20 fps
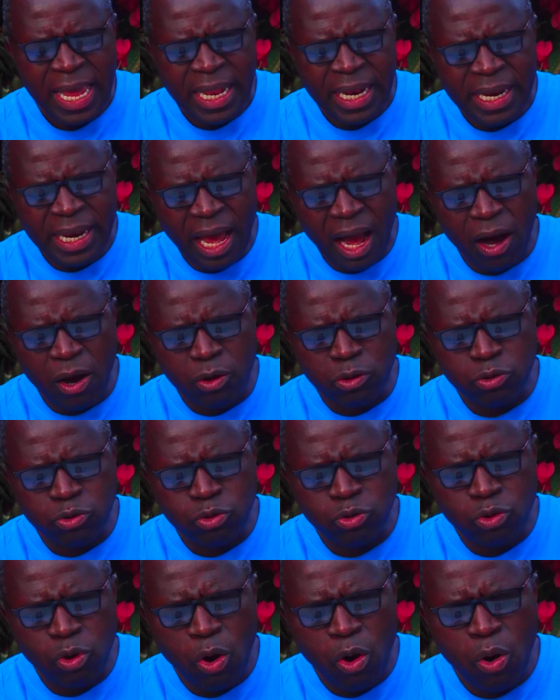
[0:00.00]
Now,
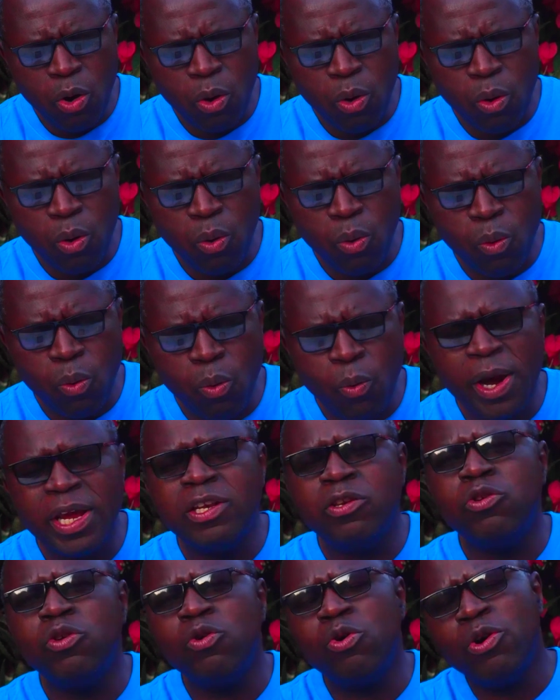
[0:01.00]
so
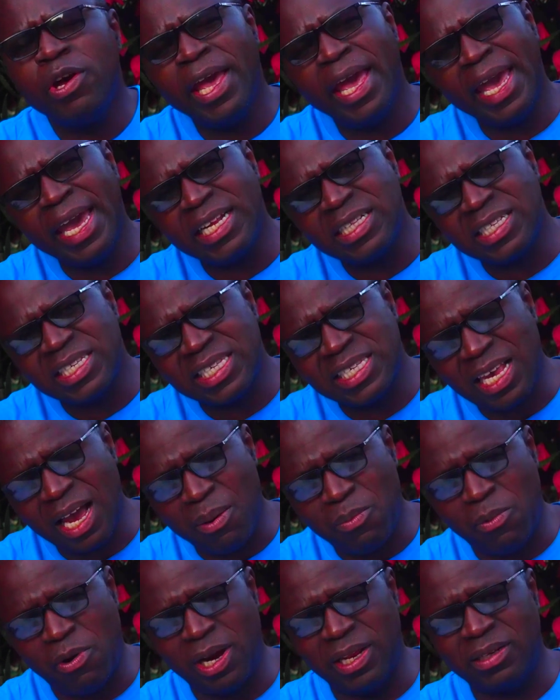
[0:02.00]
when you hurt
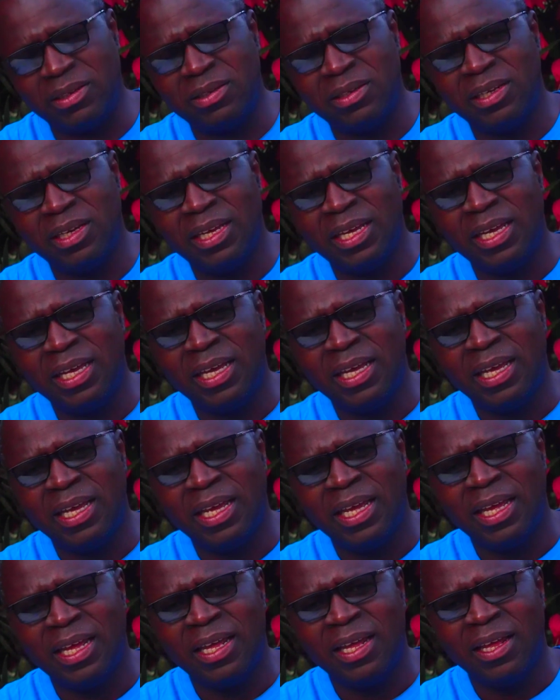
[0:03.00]
someone,
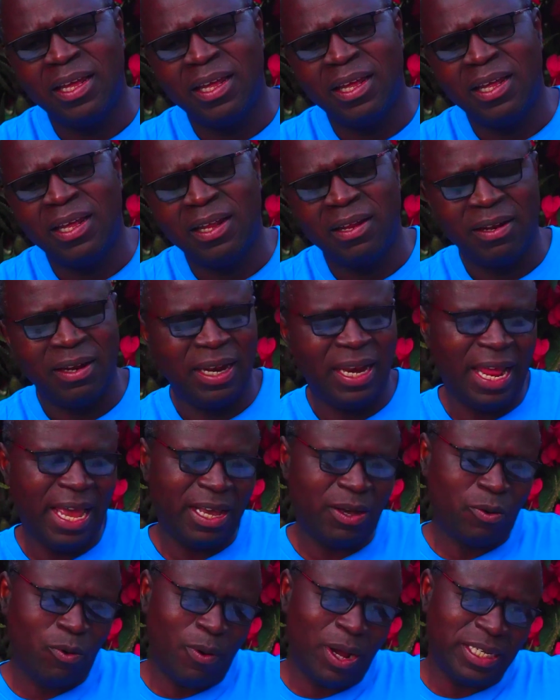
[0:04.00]

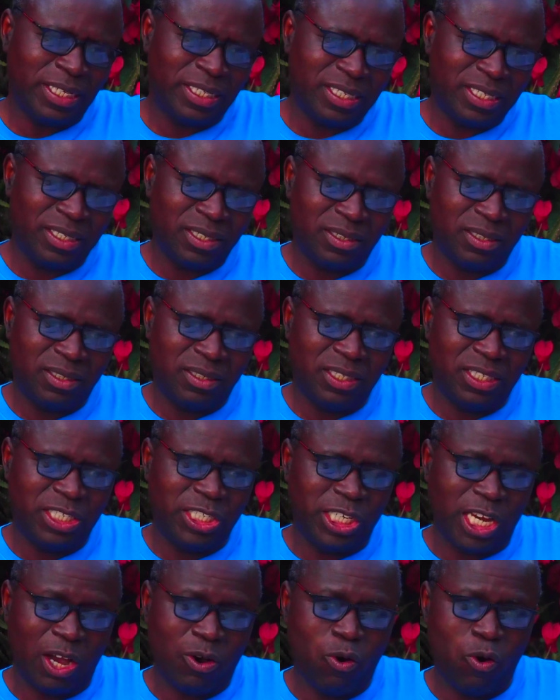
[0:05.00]
like what
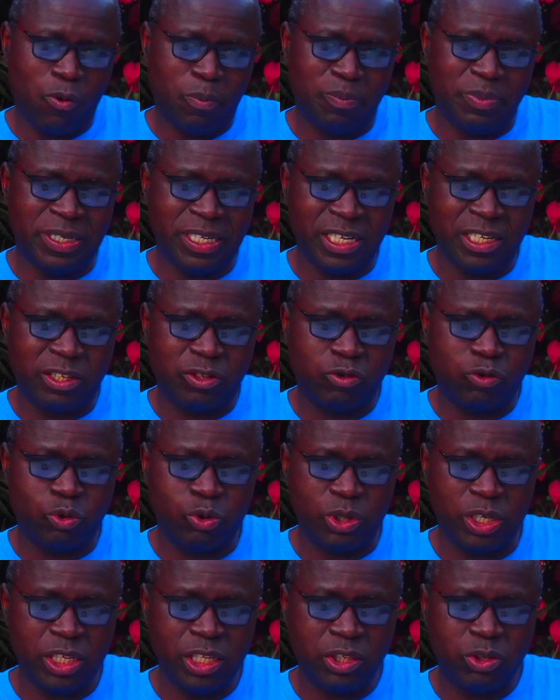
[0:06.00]
Jacob did
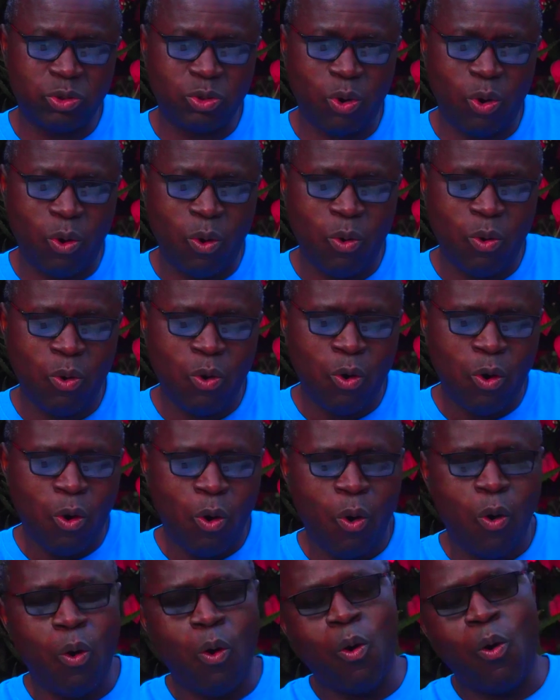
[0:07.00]
to Esau,
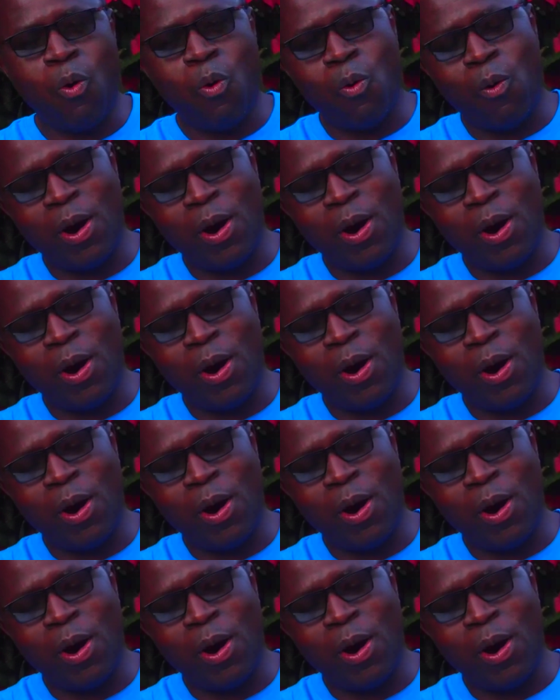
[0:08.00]
or